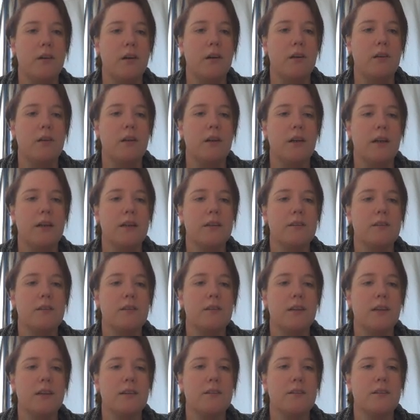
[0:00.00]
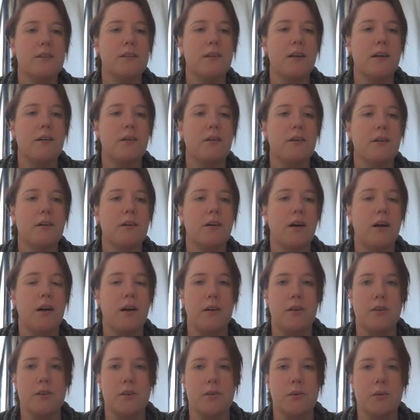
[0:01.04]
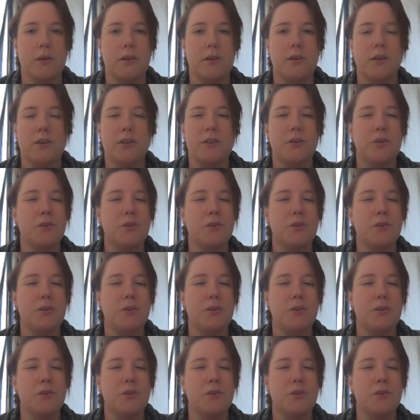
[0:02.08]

Okay, so that's a housework. Now, I don't